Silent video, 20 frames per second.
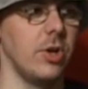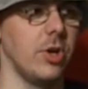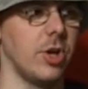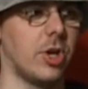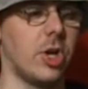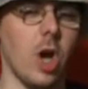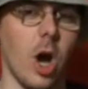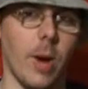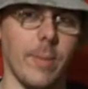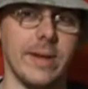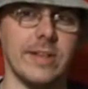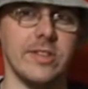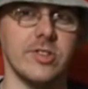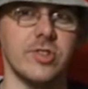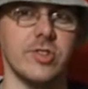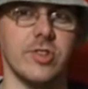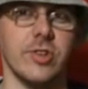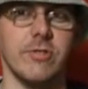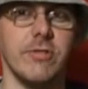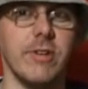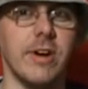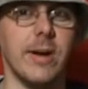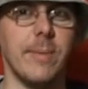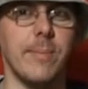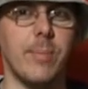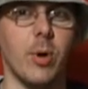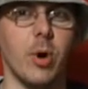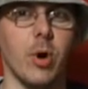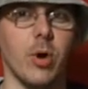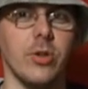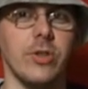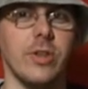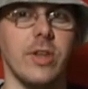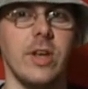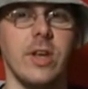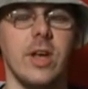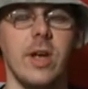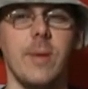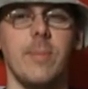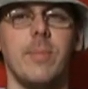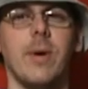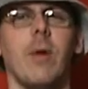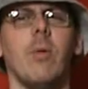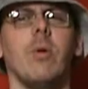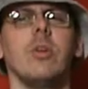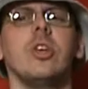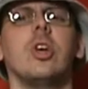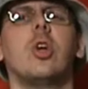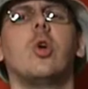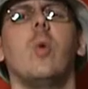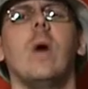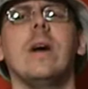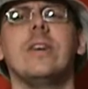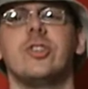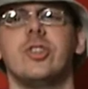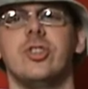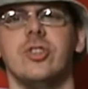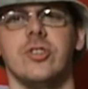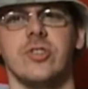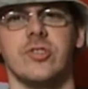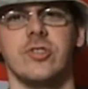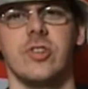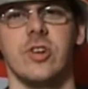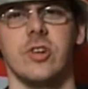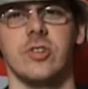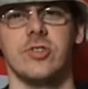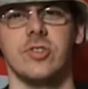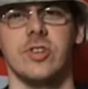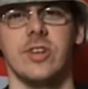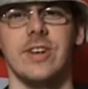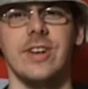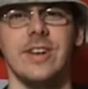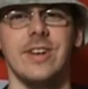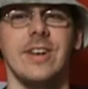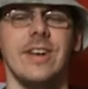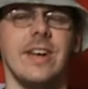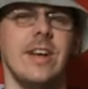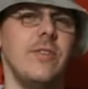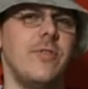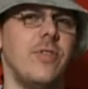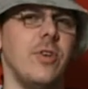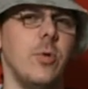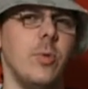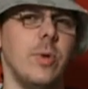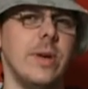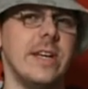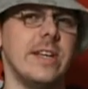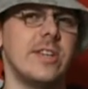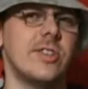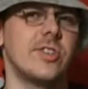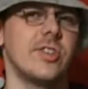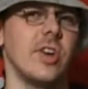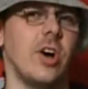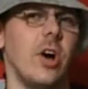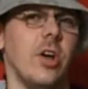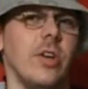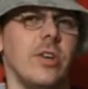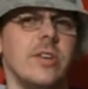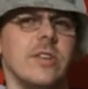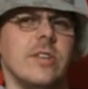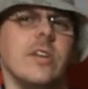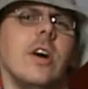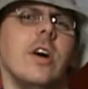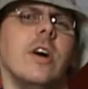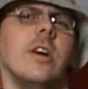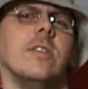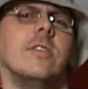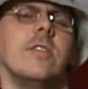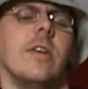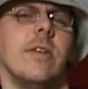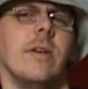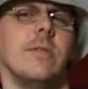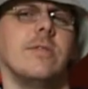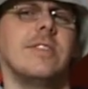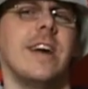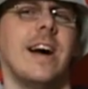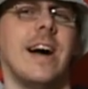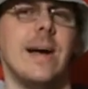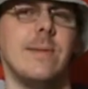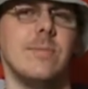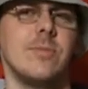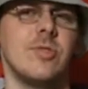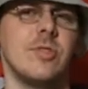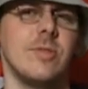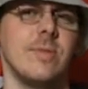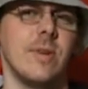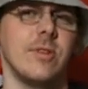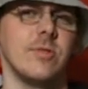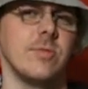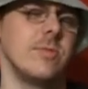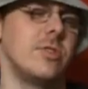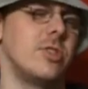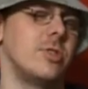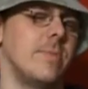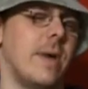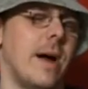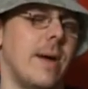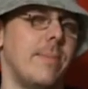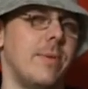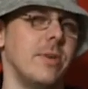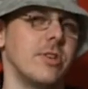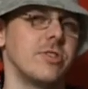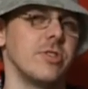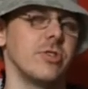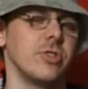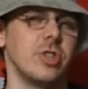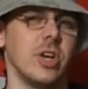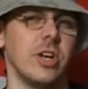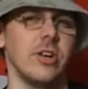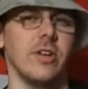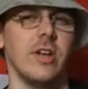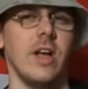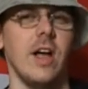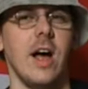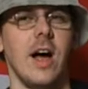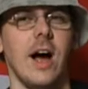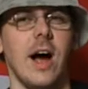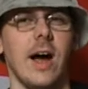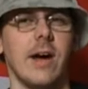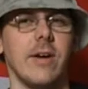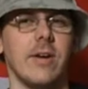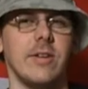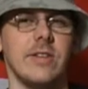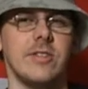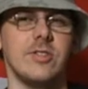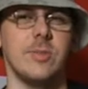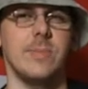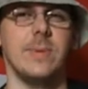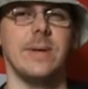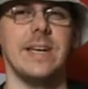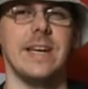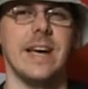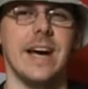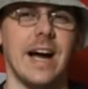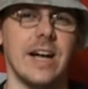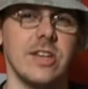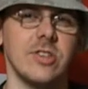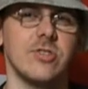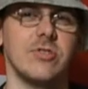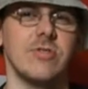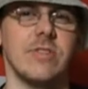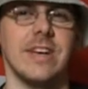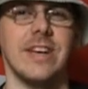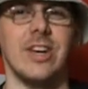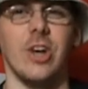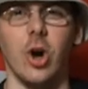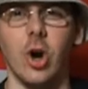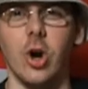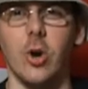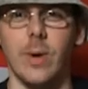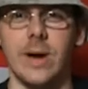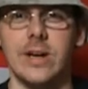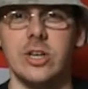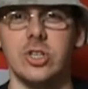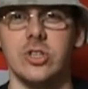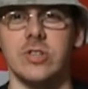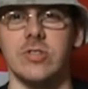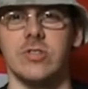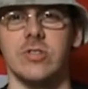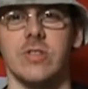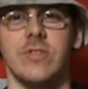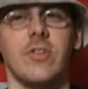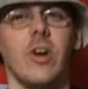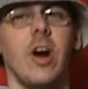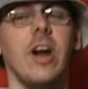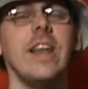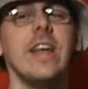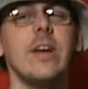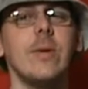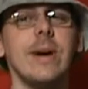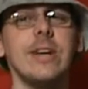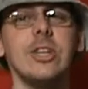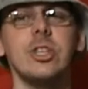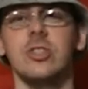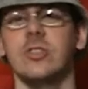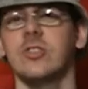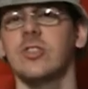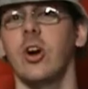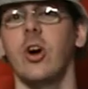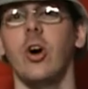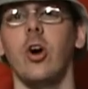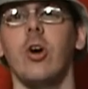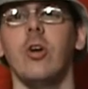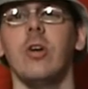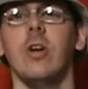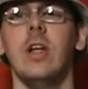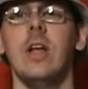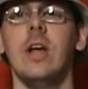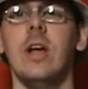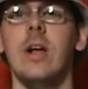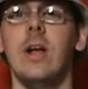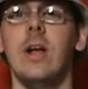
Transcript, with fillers: your comments are really important, but I want your questions because in a few weeks on uh, Tonyo Times, uh, which is my personal channel, I'm going to be answering your questions. So if you've got any questions at all,